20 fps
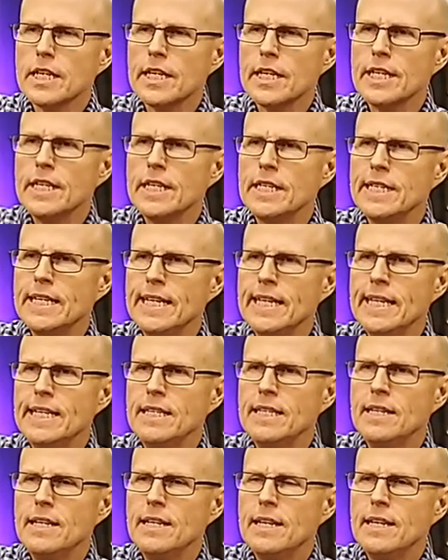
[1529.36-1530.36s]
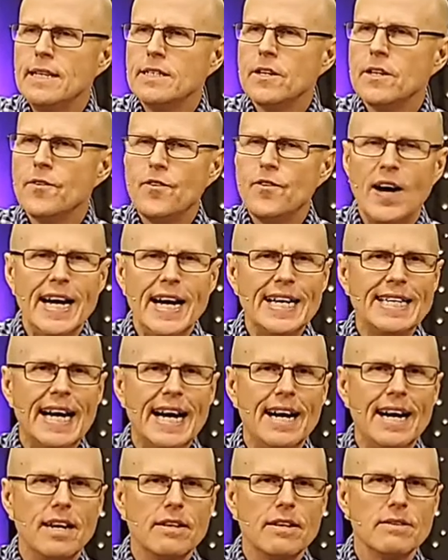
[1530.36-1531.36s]
you need to find
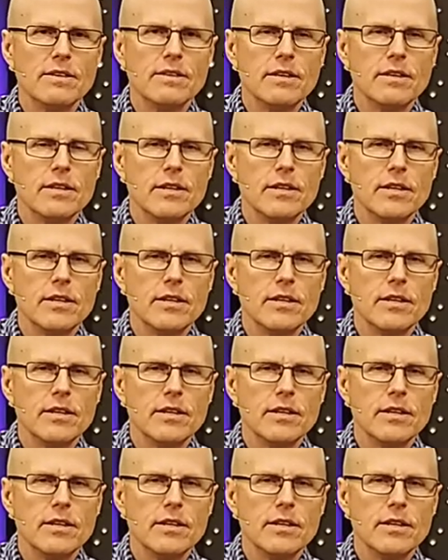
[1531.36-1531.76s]
out